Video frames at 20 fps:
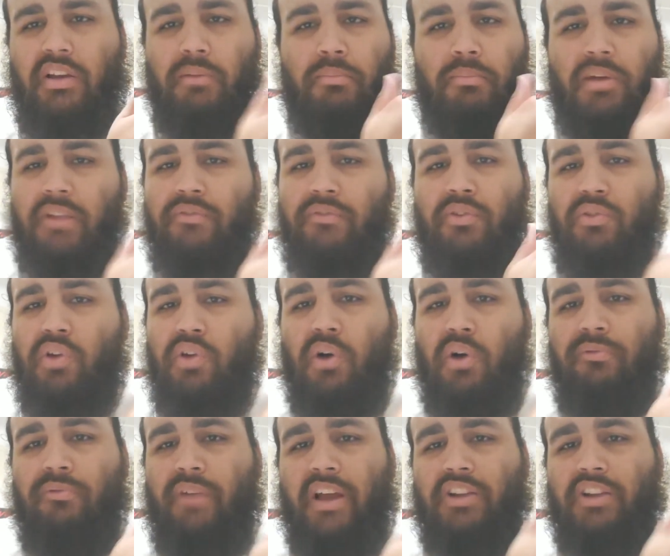But if you don't
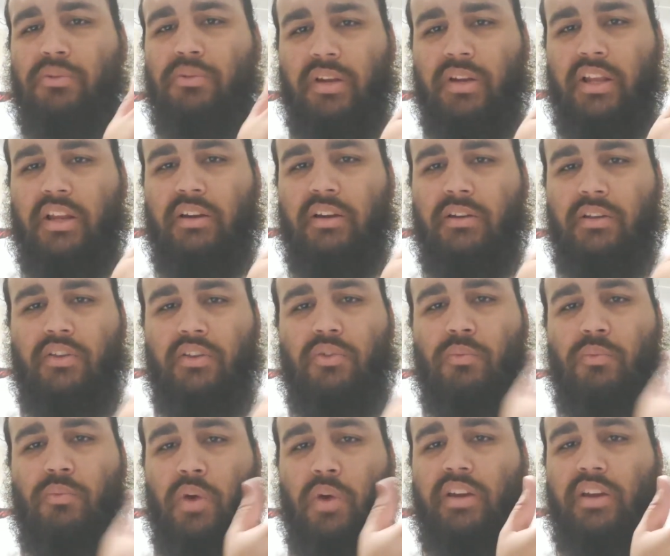factor it in, you
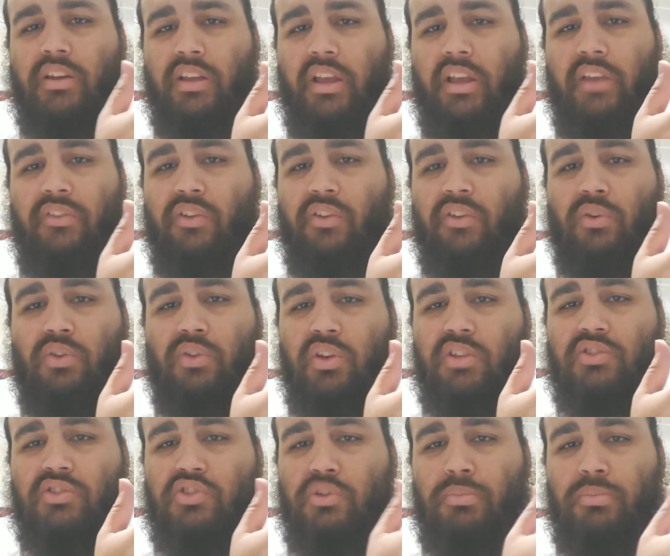one, either gonna look
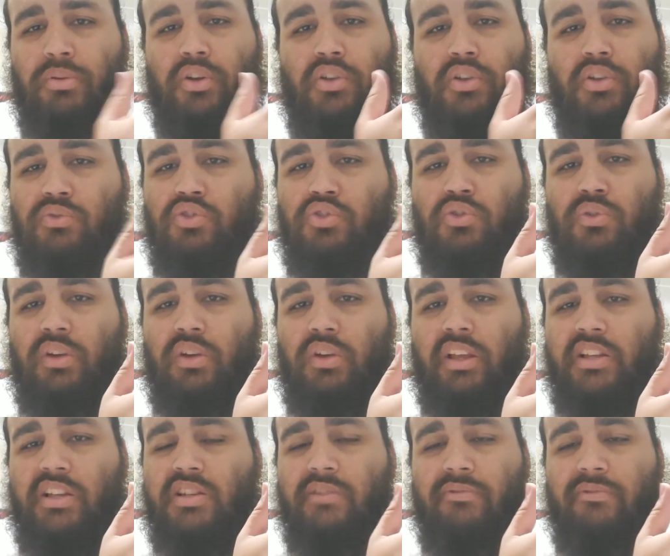stupid, or you two, gonna
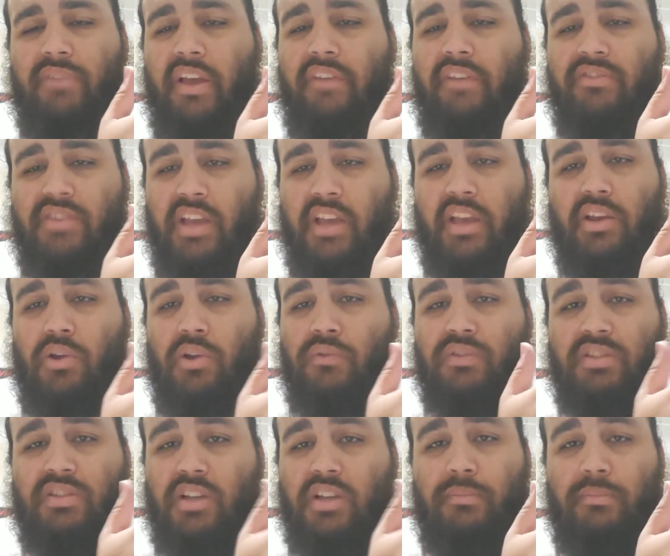get your faith shaken over
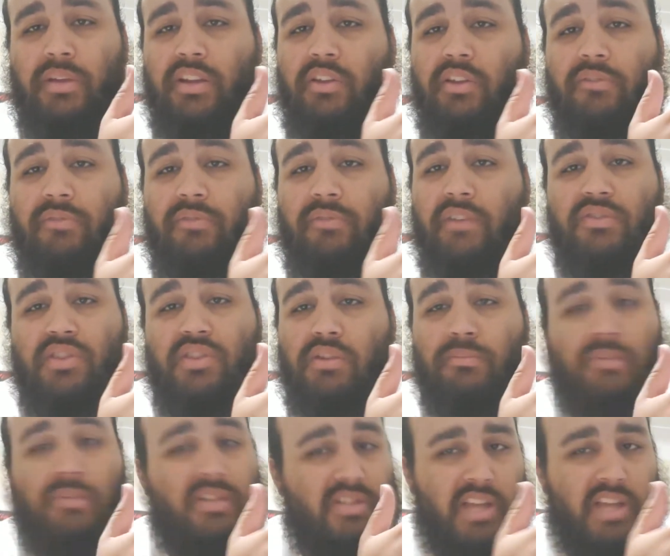something that your faith shouldn't
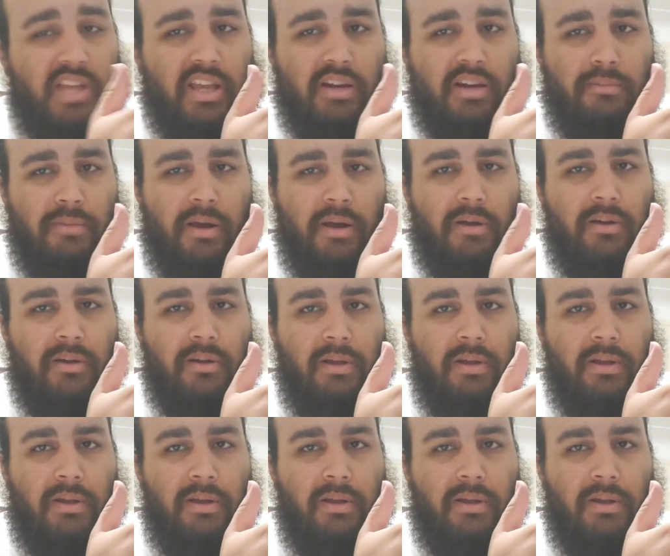be shaken about,